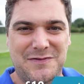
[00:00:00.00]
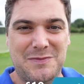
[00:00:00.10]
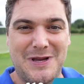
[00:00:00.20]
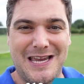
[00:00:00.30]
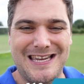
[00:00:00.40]
for
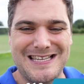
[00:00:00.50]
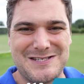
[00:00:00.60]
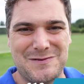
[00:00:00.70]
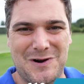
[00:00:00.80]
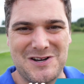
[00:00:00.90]
me
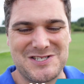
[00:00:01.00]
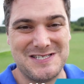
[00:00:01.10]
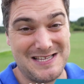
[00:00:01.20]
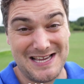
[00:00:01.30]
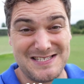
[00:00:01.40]
to ask
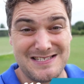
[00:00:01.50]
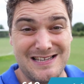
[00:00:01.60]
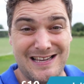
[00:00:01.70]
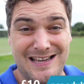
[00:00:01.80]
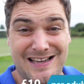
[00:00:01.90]
is this:
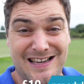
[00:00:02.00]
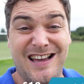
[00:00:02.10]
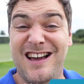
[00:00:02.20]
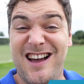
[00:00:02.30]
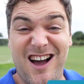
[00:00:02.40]

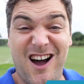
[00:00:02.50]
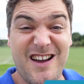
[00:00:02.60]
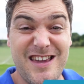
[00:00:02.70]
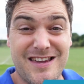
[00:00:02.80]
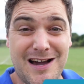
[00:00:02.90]

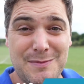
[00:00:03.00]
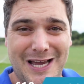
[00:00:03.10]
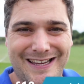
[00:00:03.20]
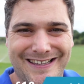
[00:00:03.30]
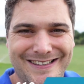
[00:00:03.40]
are you coming?